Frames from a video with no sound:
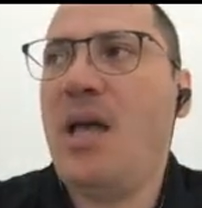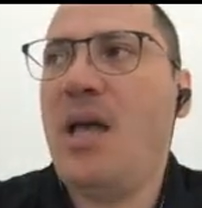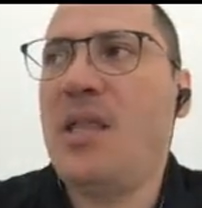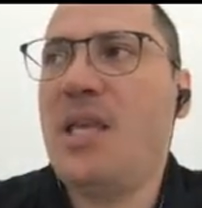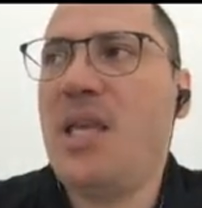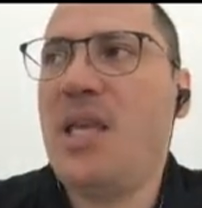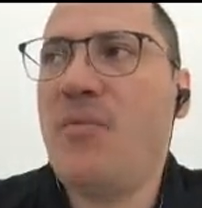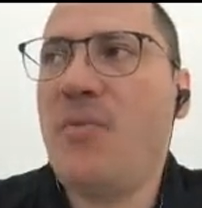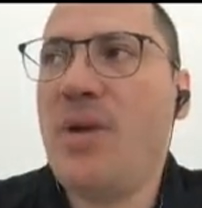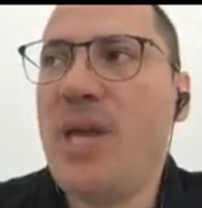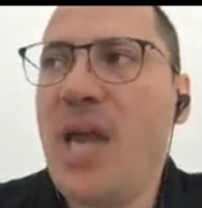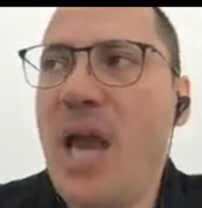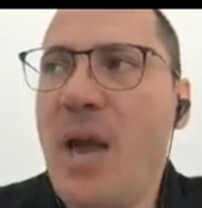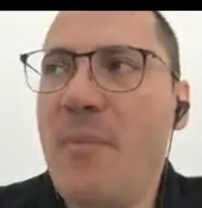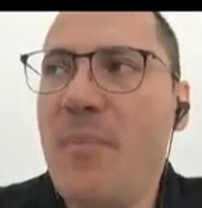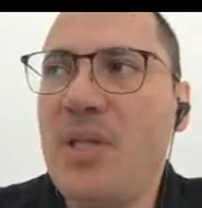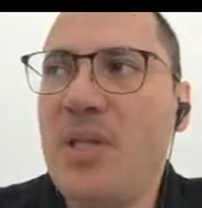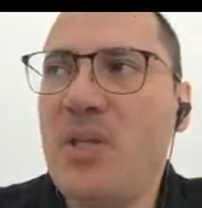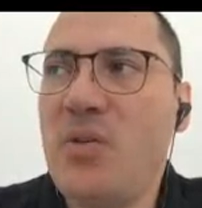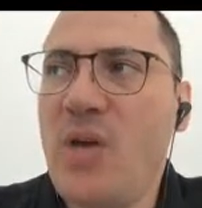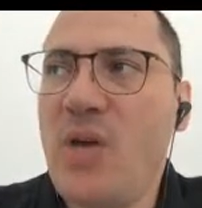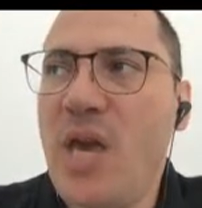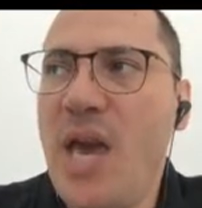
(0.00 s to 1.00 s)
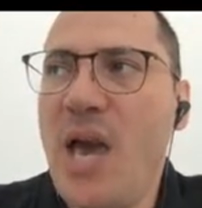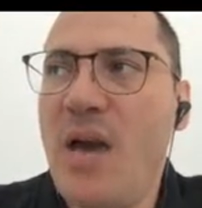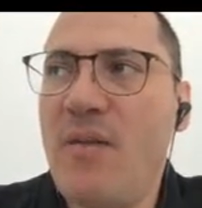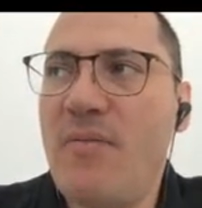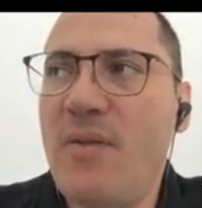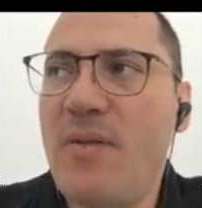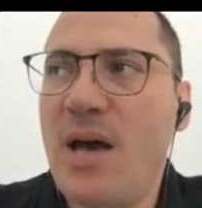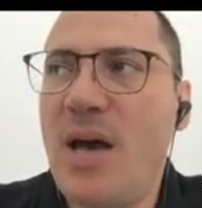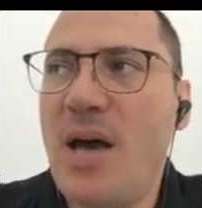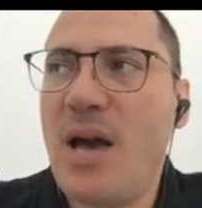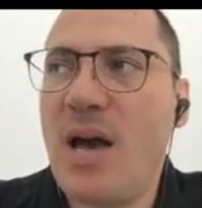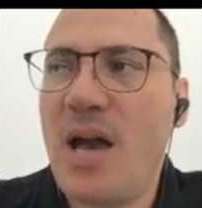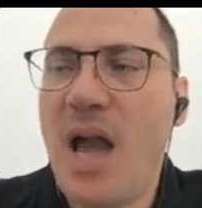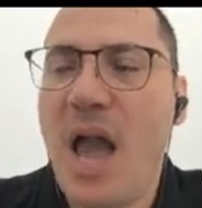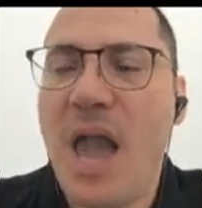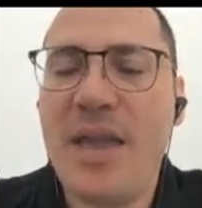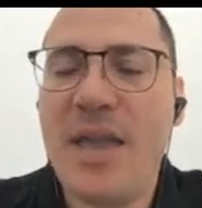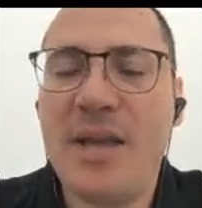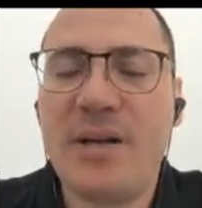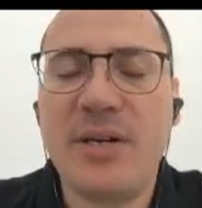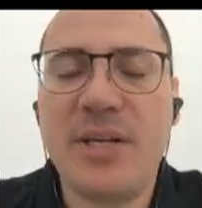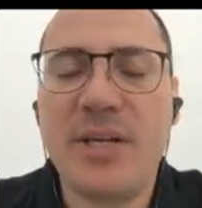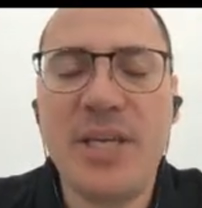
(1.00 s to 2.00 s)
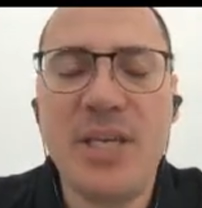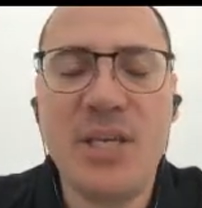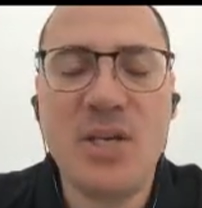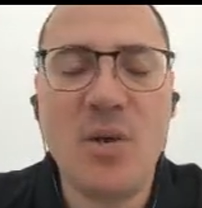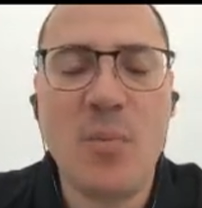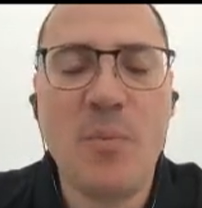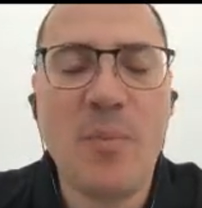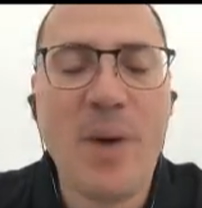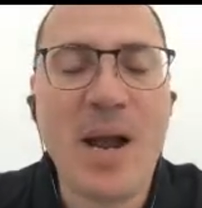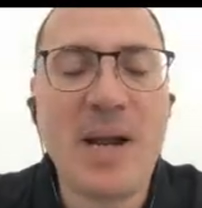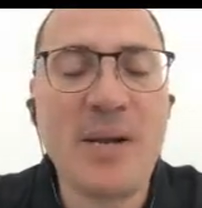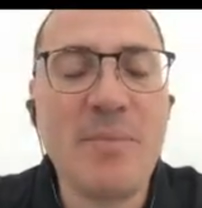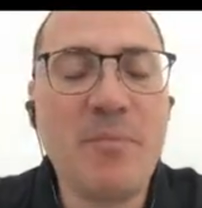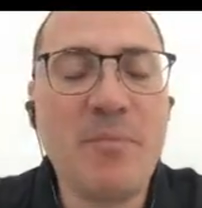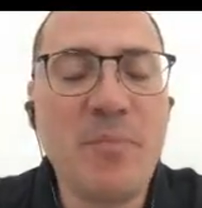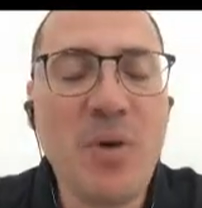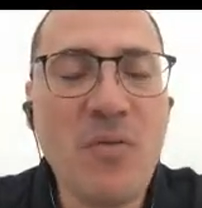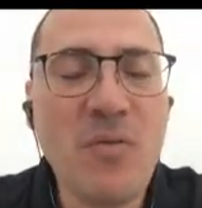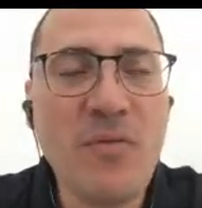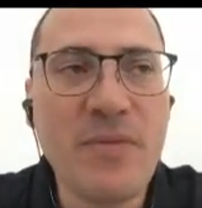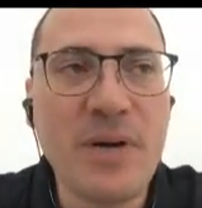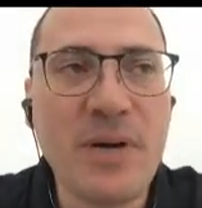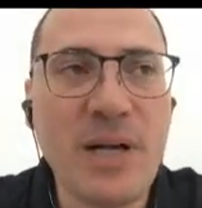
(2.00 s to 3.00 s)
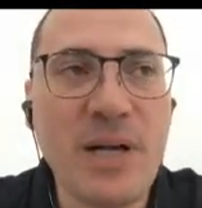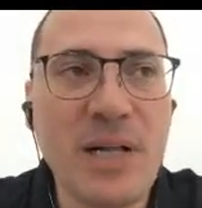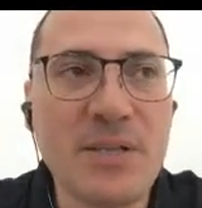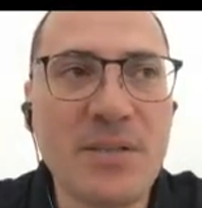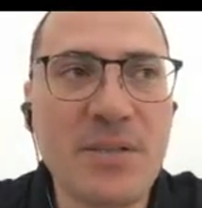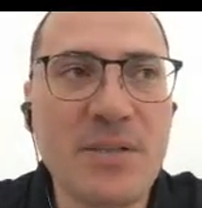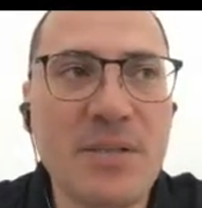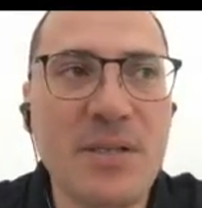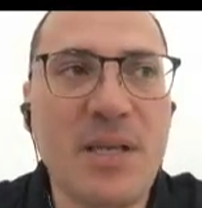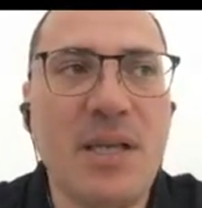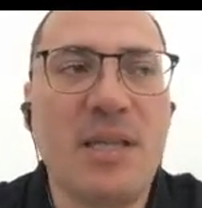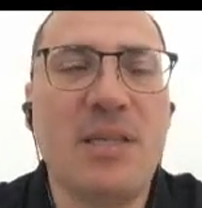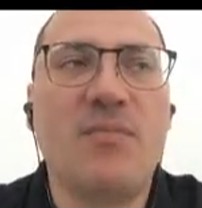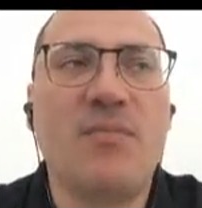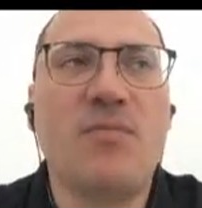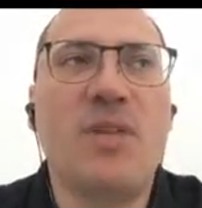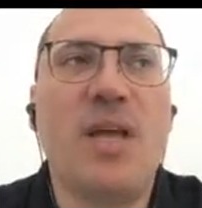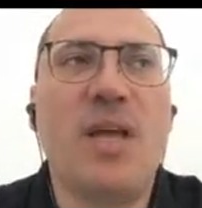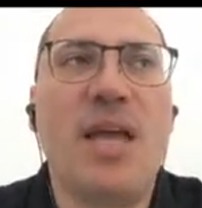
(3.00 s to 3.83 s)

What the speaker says: And if we happen to have a hierarchy of parent POM files,